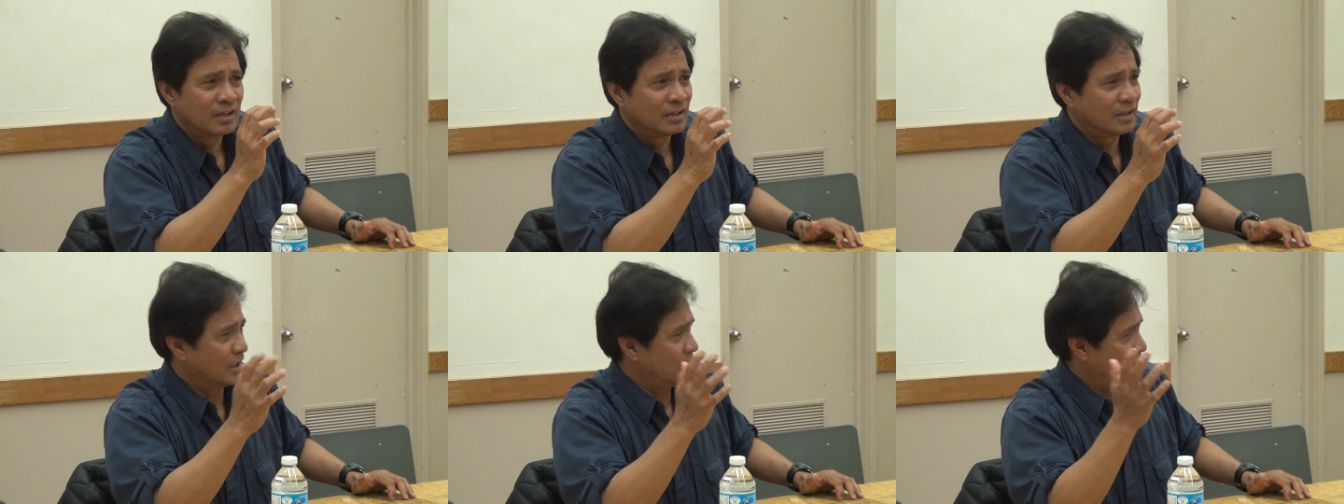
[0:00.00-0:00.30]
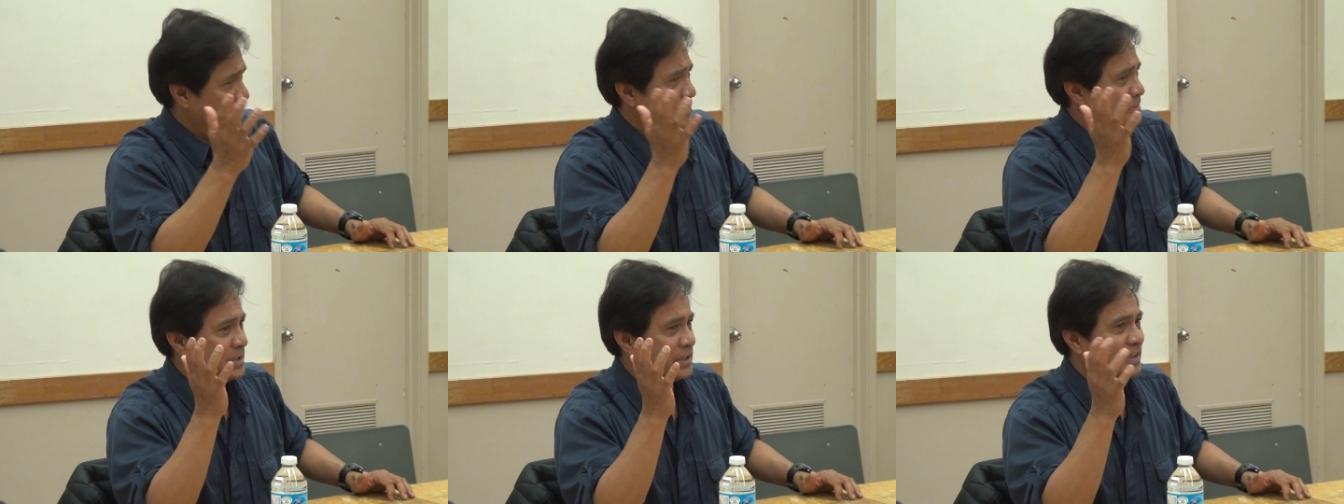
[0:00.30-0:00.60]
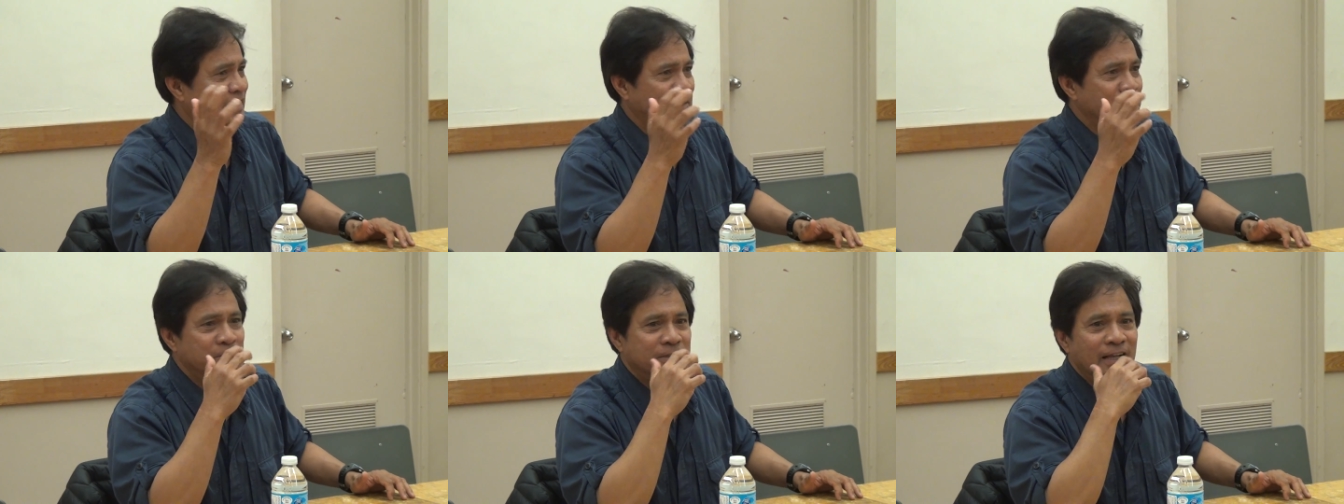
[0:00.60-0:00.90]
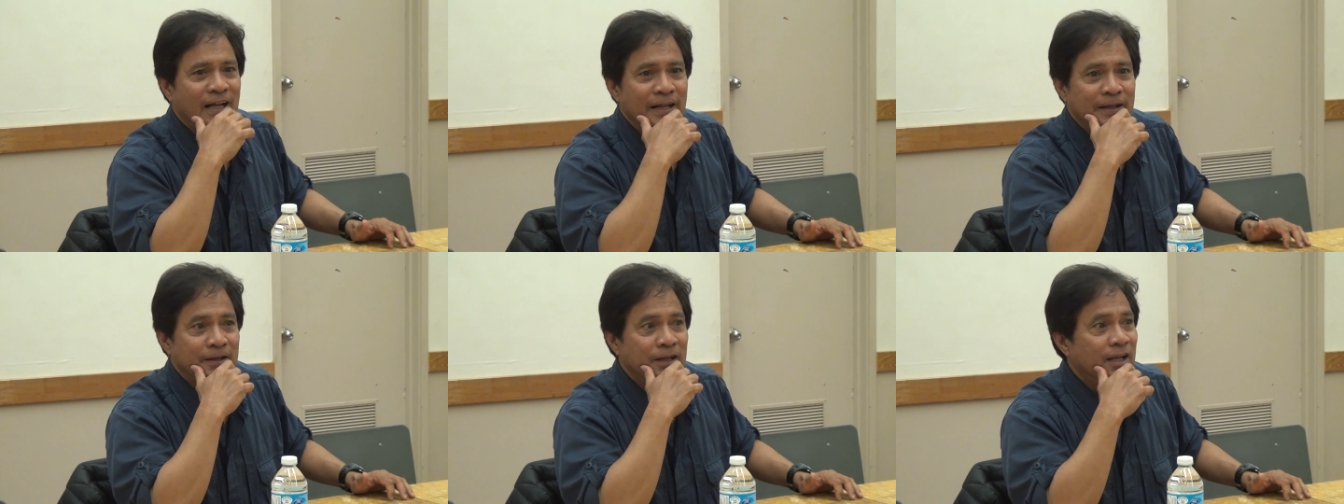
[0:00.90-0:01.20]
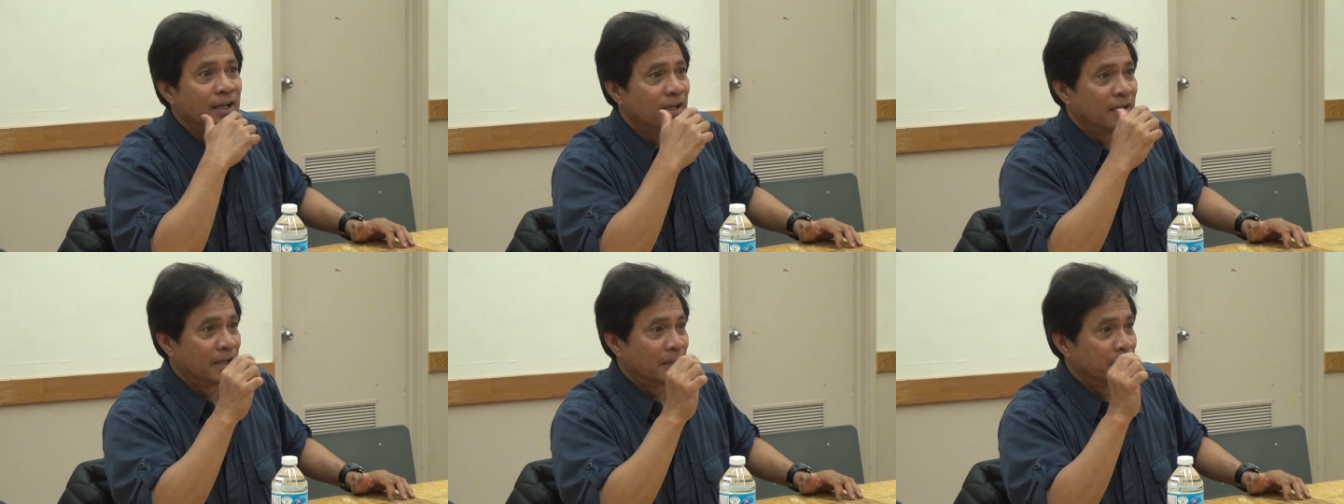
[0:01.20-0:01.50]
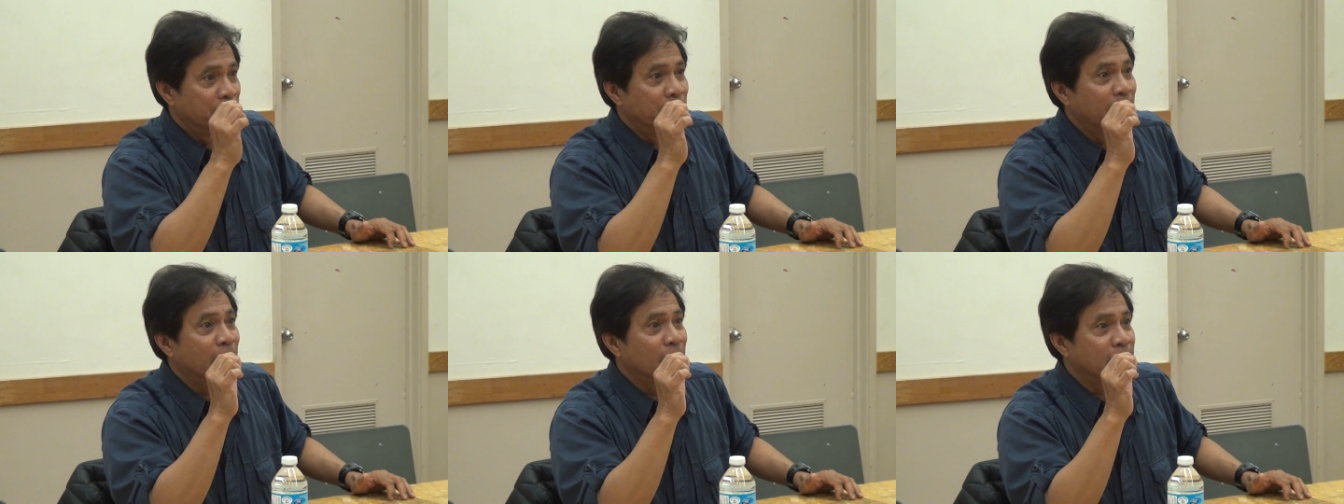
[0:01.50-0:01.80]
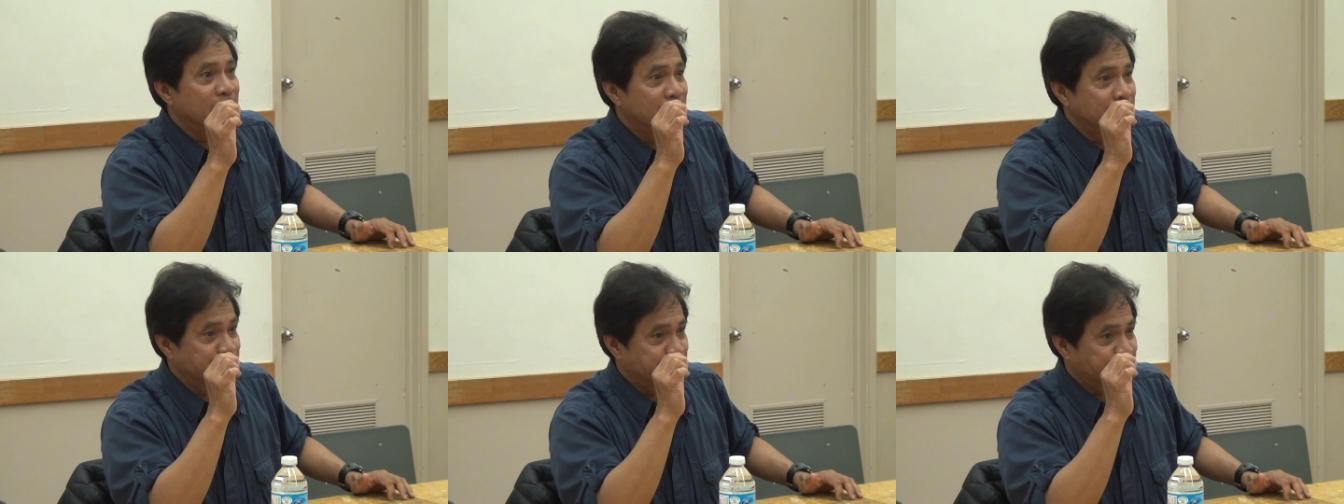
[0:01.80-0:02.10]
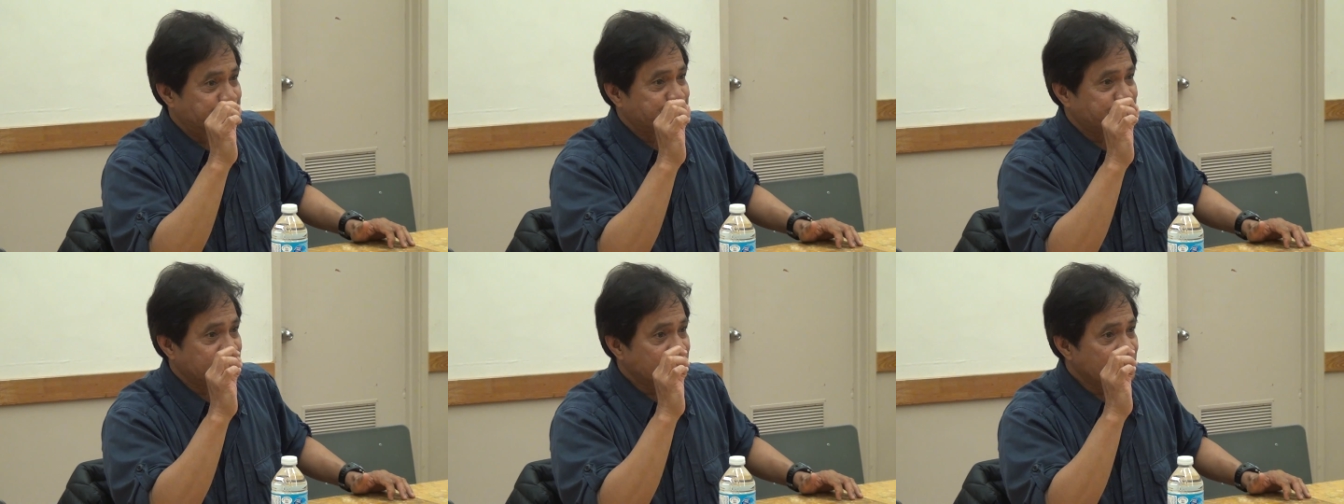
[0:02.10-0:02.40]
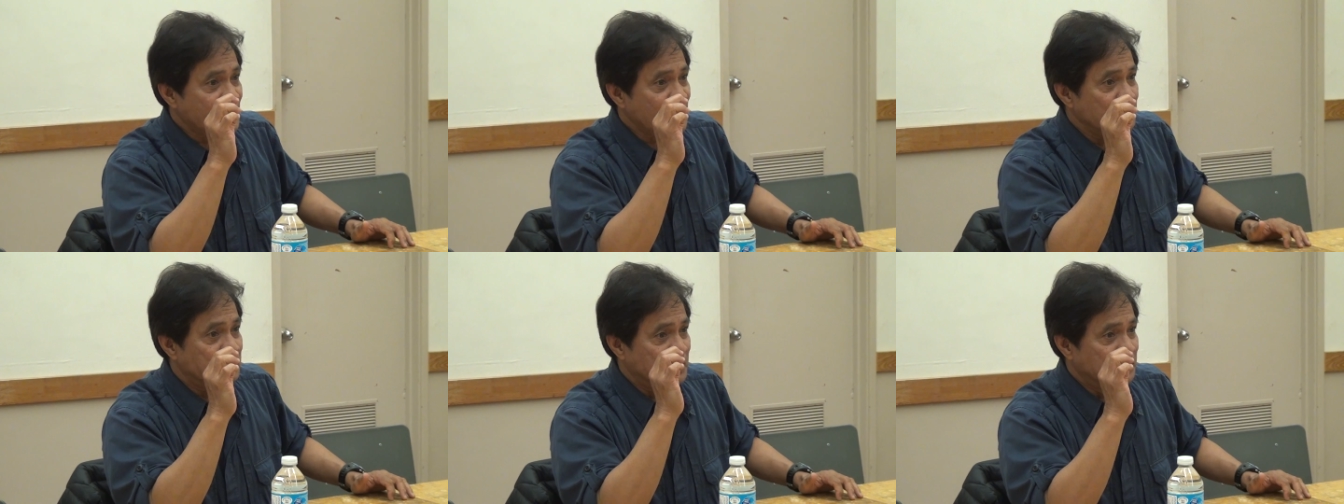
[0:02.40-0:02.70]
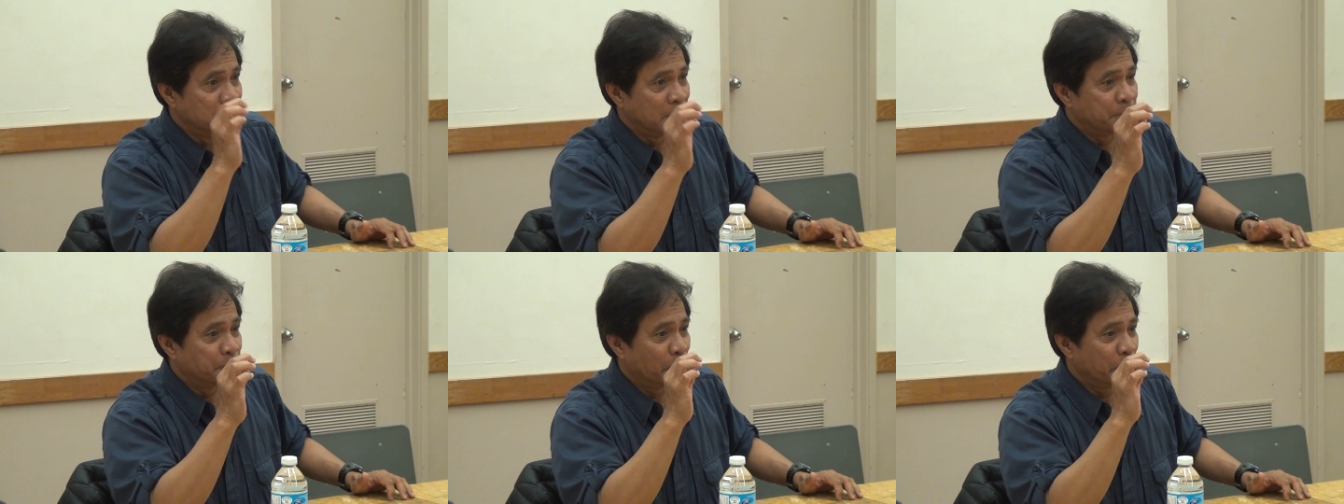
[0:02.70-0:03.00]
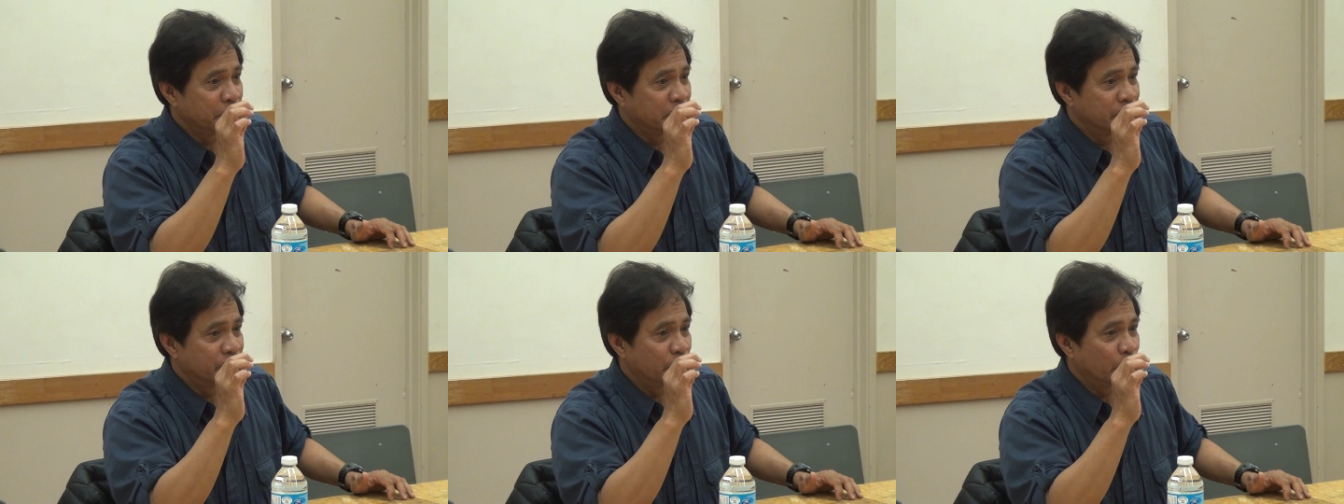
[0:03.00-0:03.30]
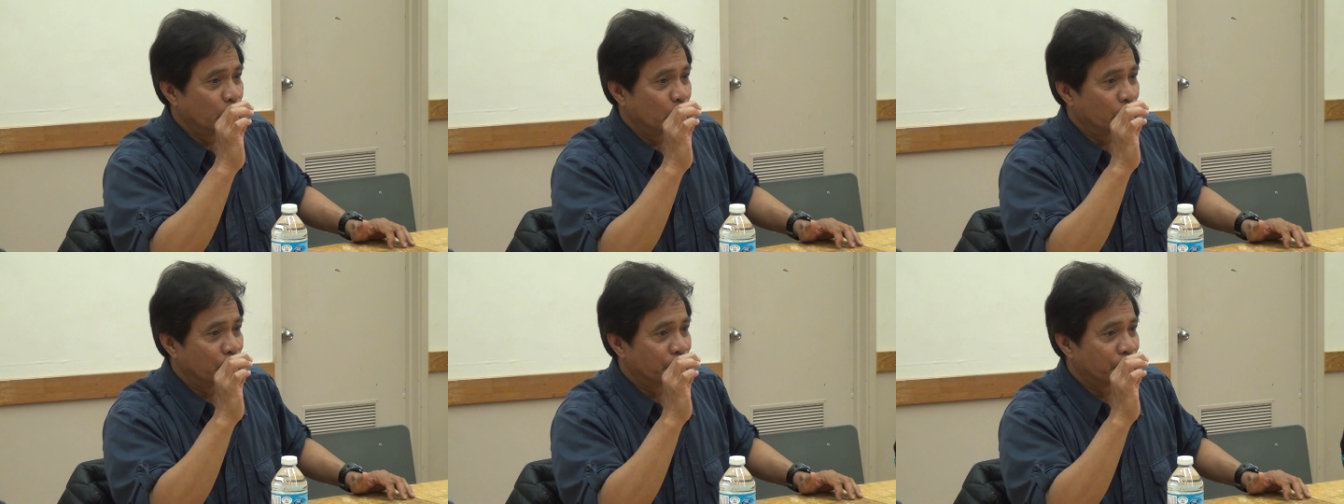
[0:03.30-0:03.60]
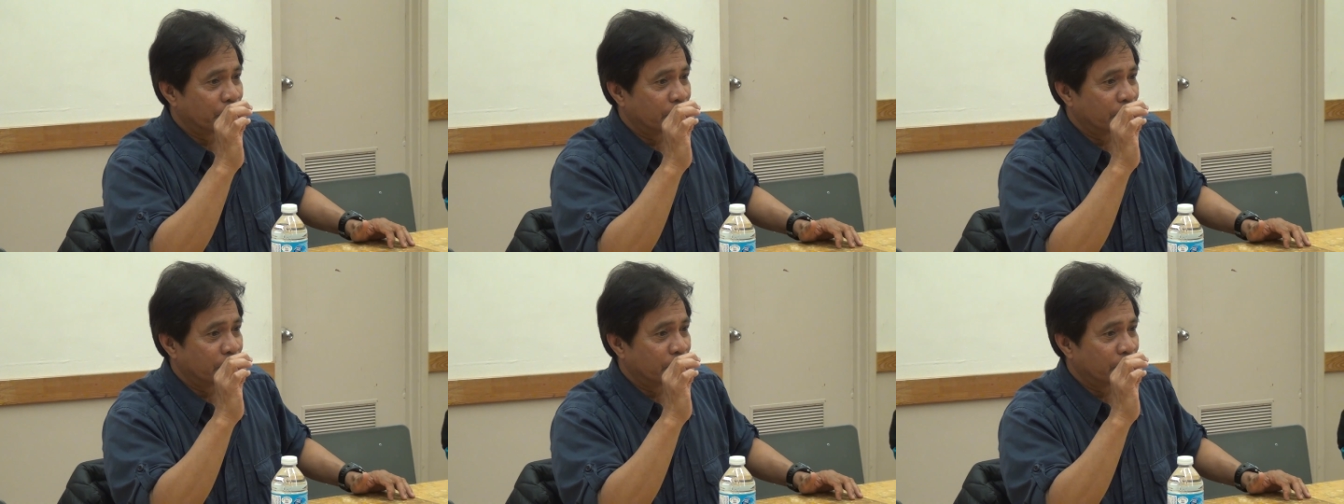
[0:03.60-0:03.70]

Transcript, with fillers: I mean, it can be done. Because, from my point of view,